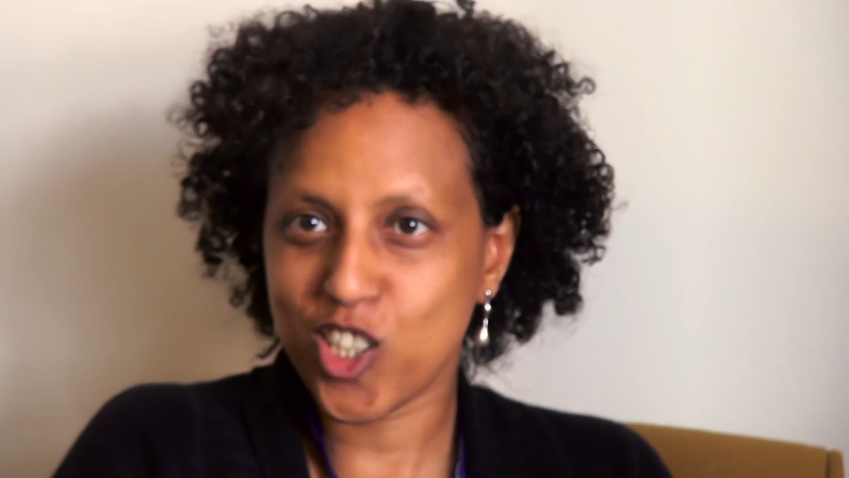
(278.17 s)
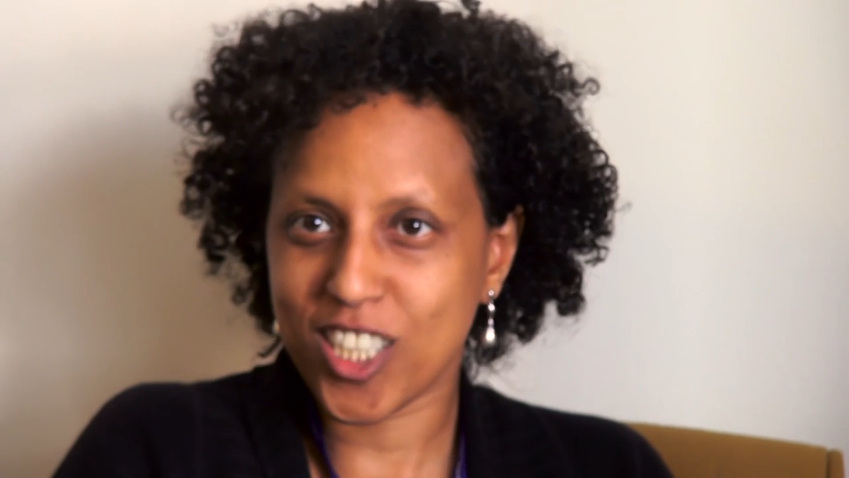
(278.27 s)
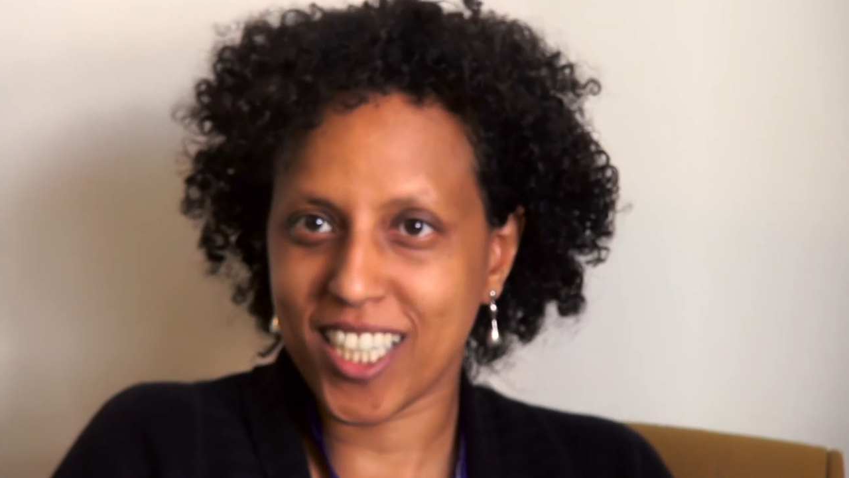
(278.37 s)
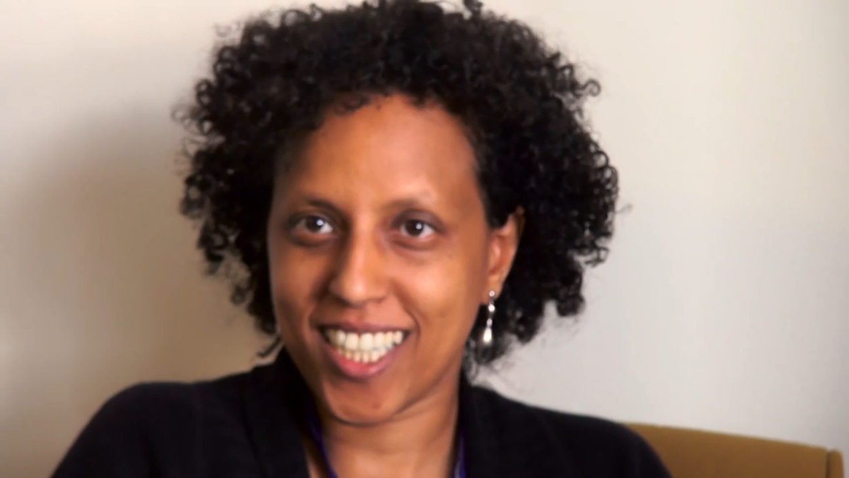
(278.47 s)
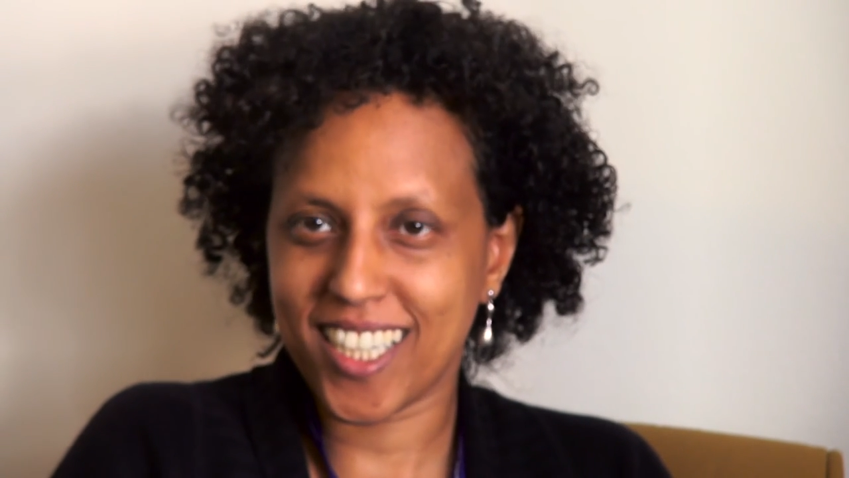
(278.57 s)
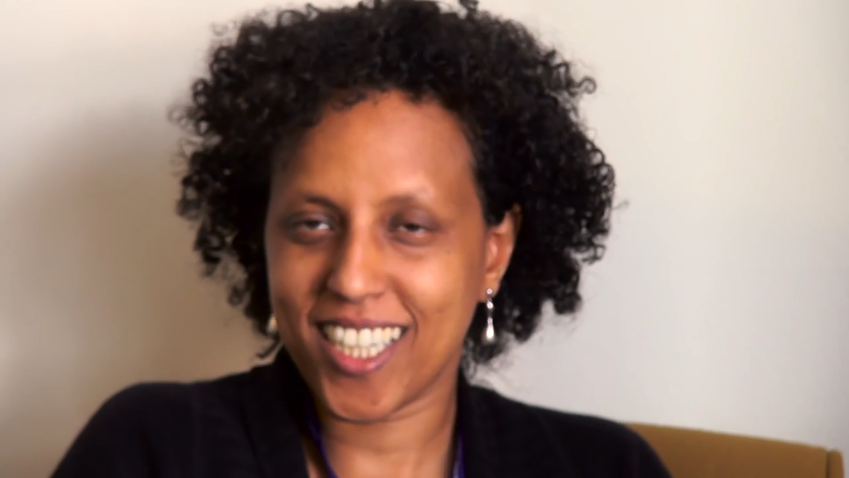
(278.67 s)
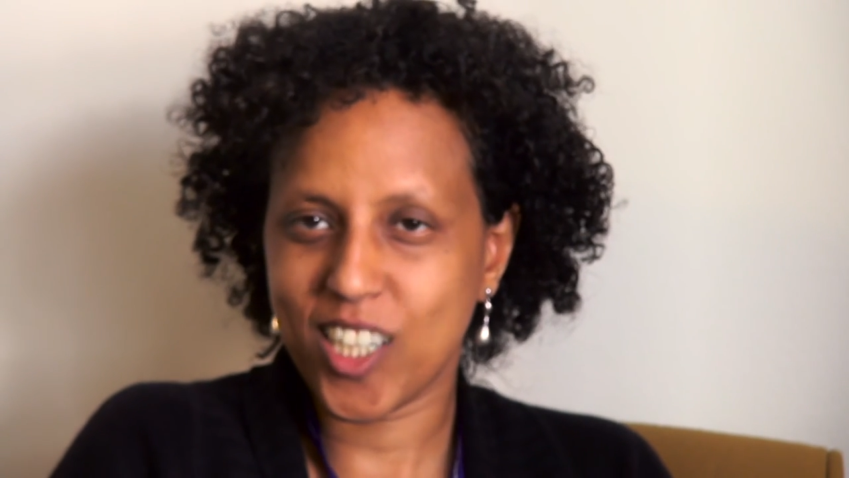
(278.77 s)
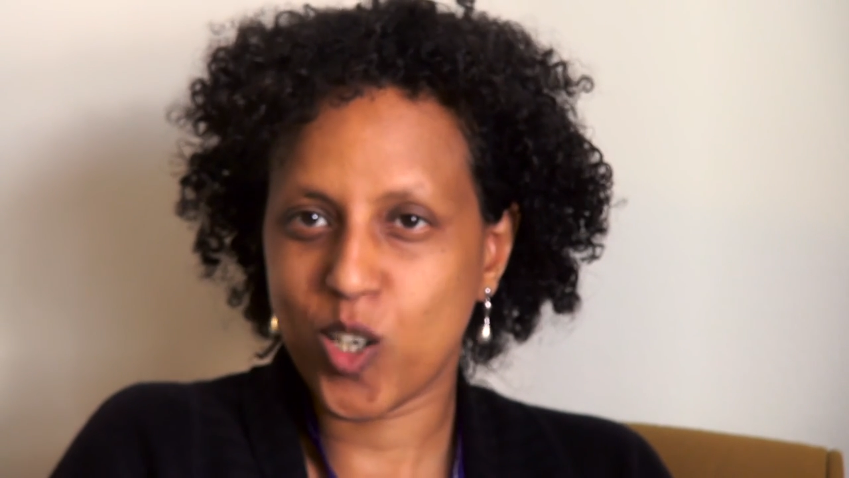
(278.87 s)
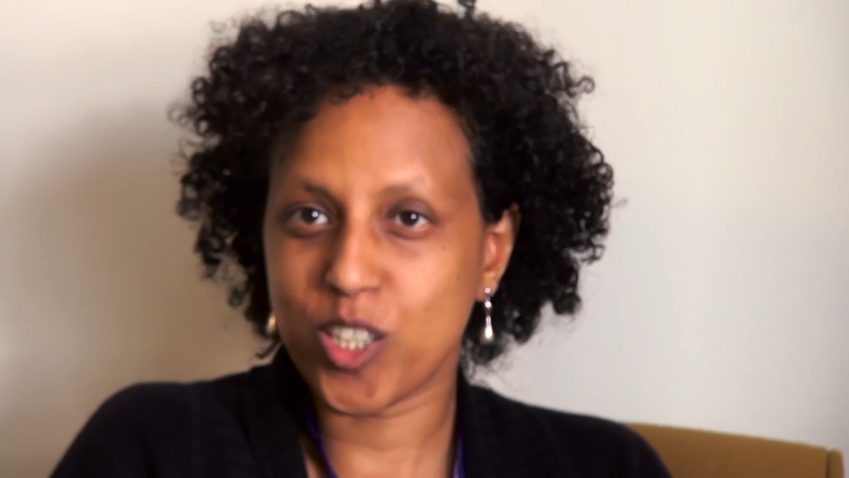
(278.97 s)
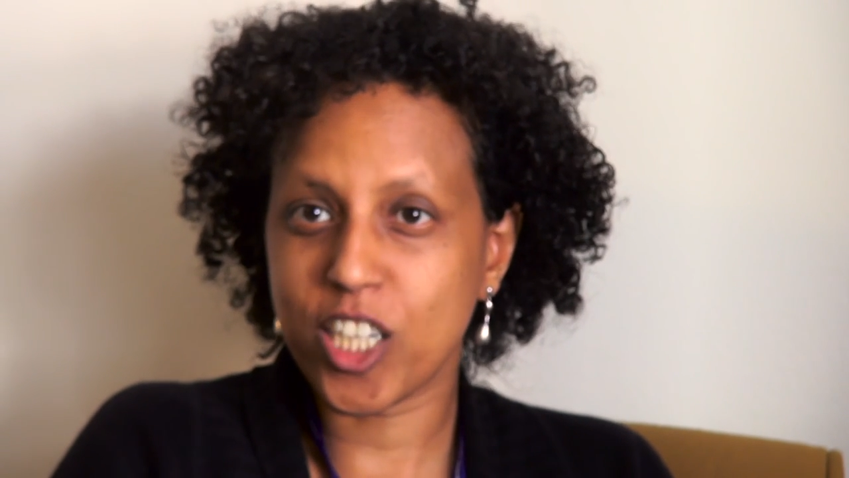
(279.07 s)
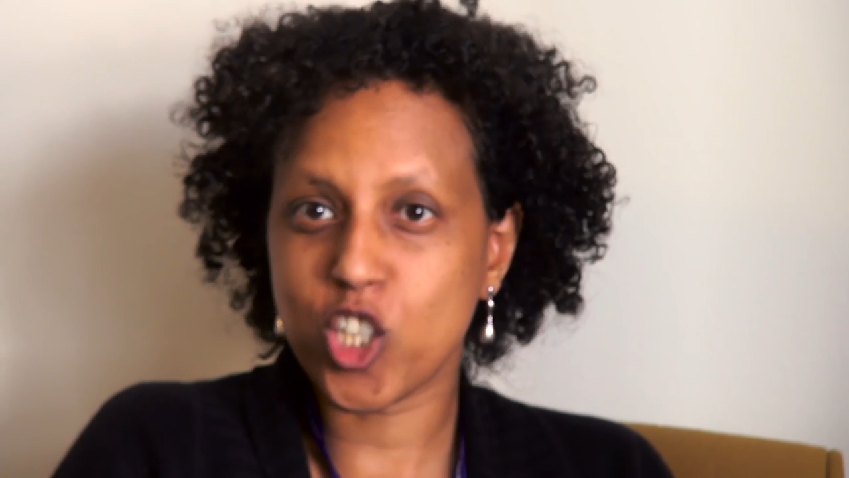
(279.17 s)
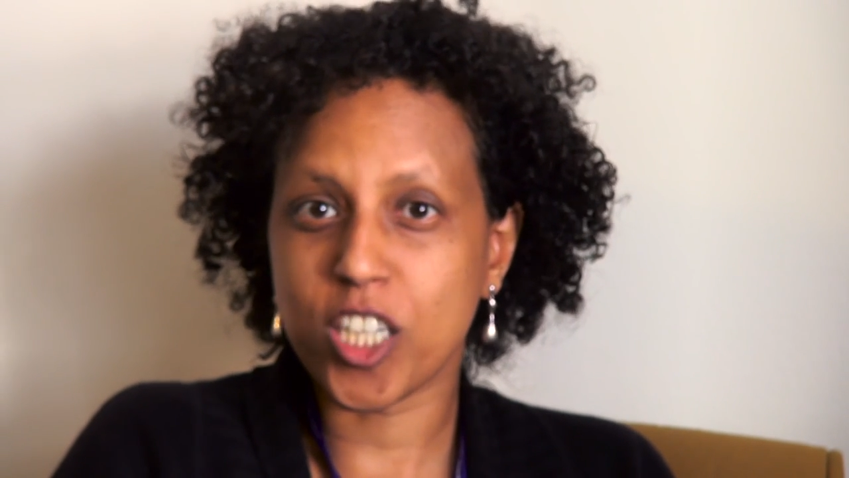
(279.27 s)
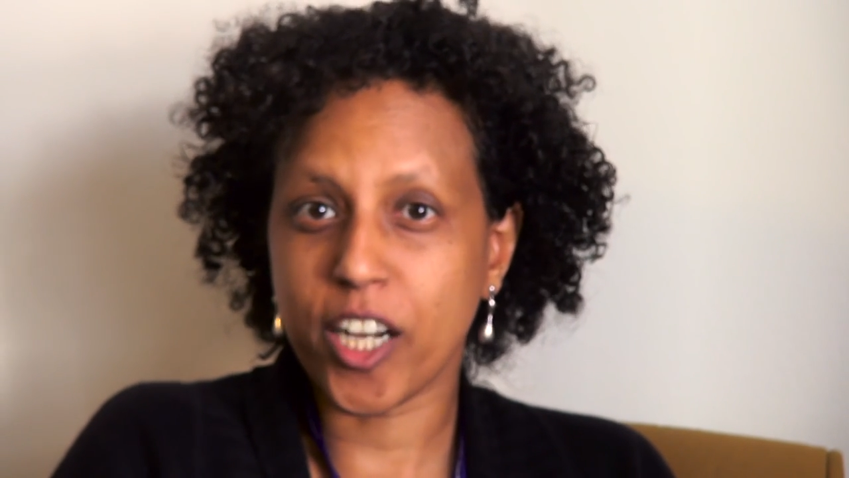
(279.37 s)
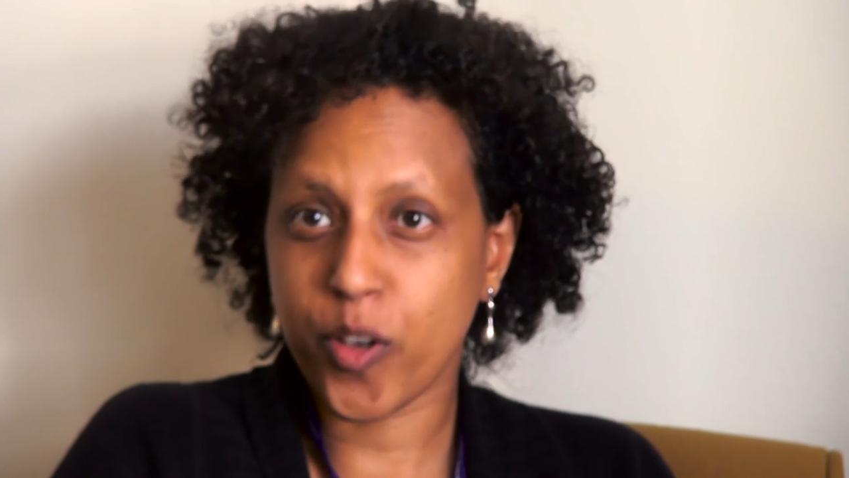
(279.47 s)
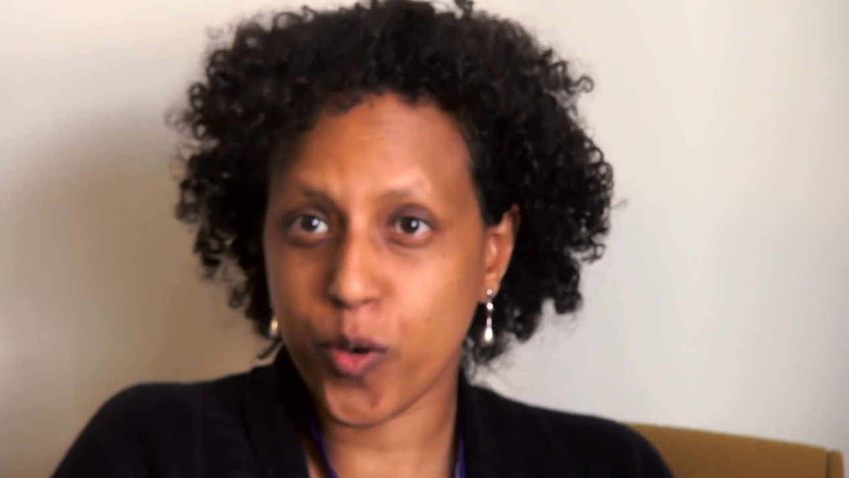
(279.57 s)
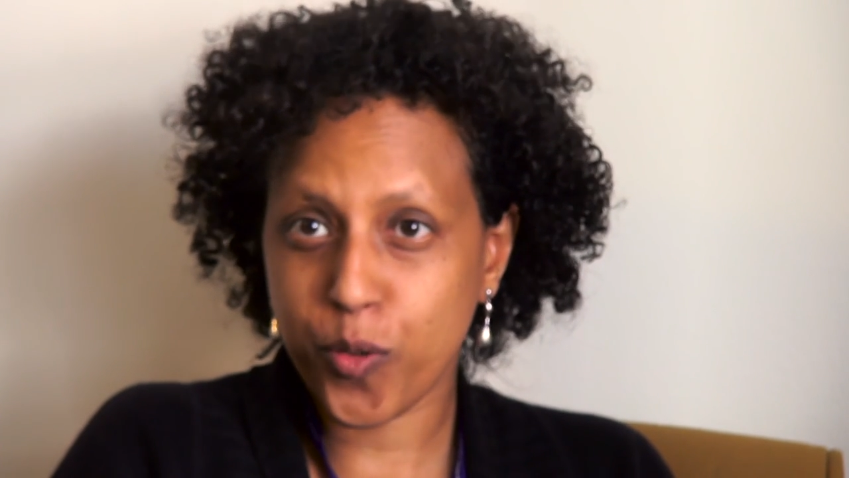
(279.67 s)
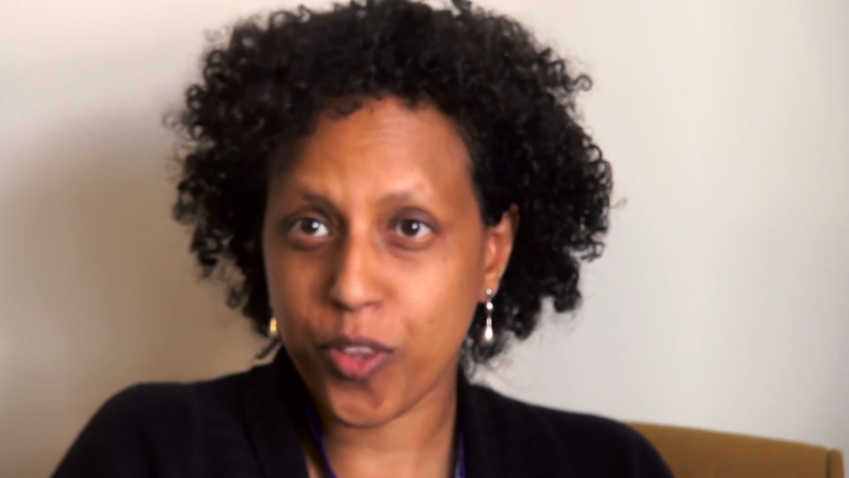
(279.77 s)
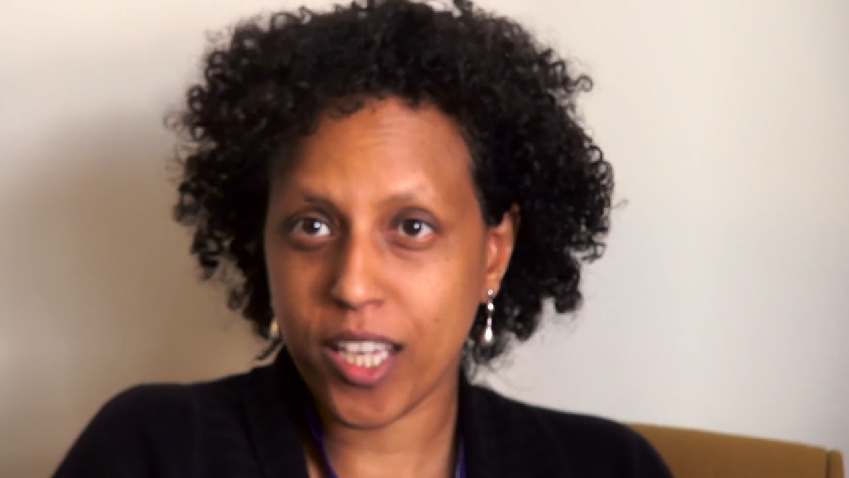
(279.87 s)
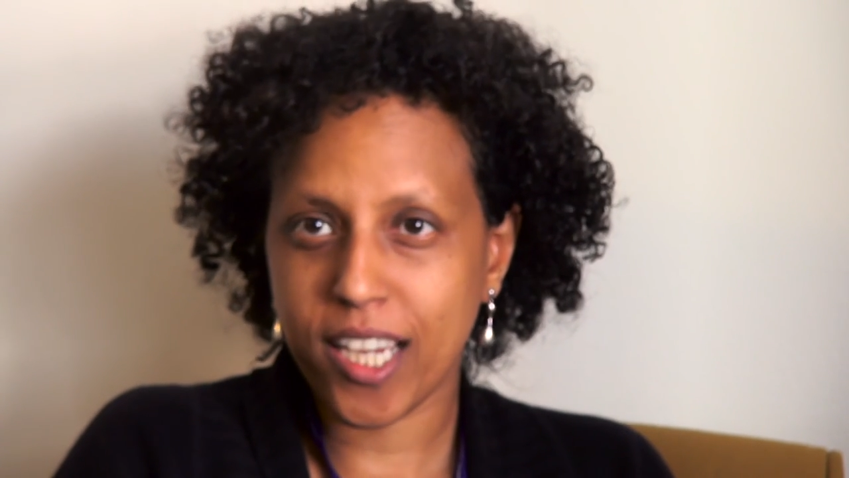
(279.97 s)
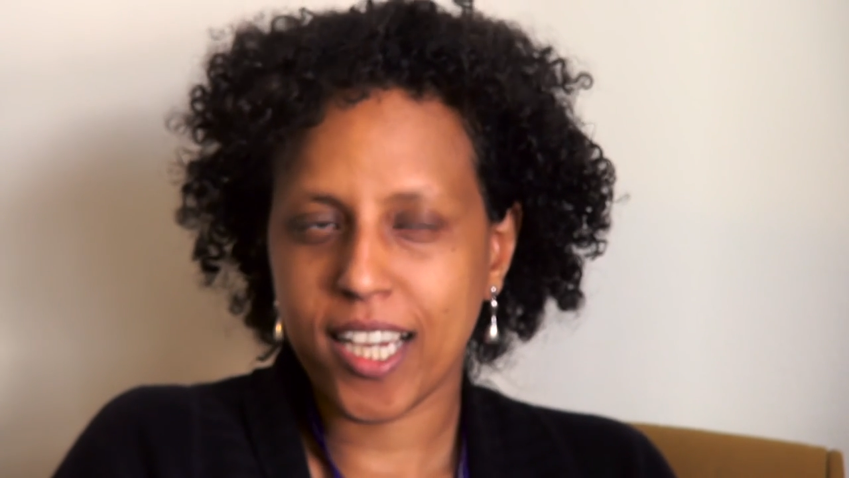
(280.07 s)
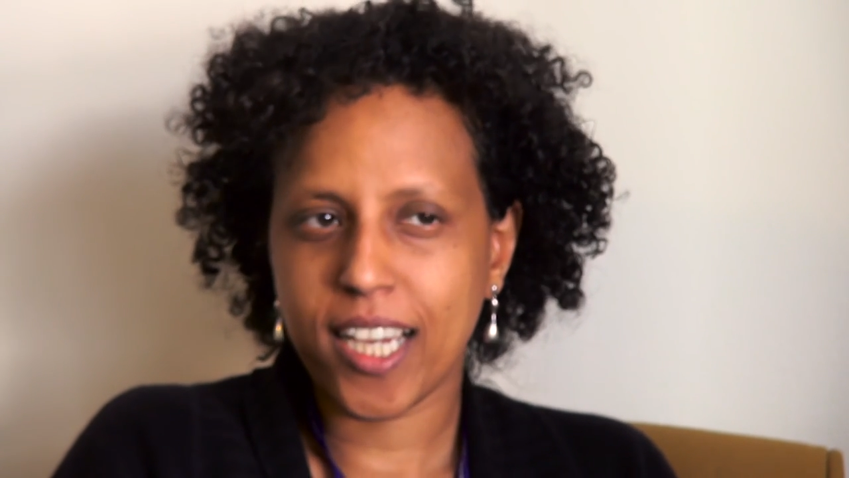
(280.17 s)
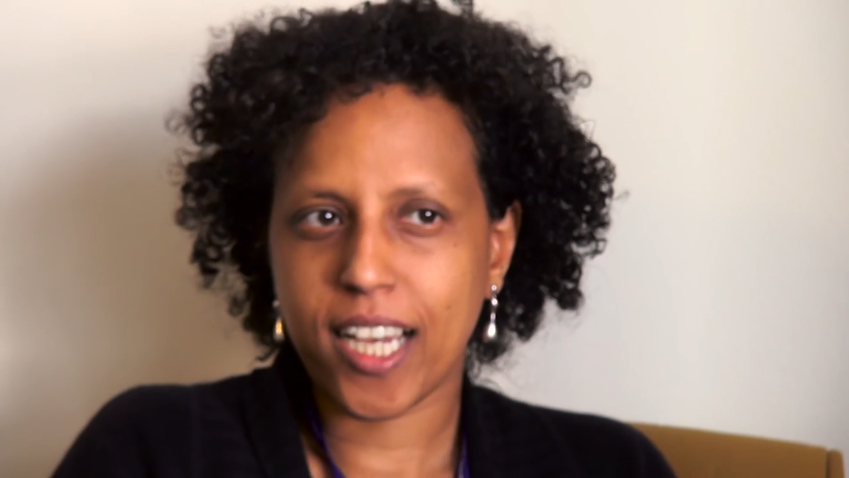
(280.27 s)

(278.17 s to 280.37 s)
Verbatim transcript: regional on regional growth.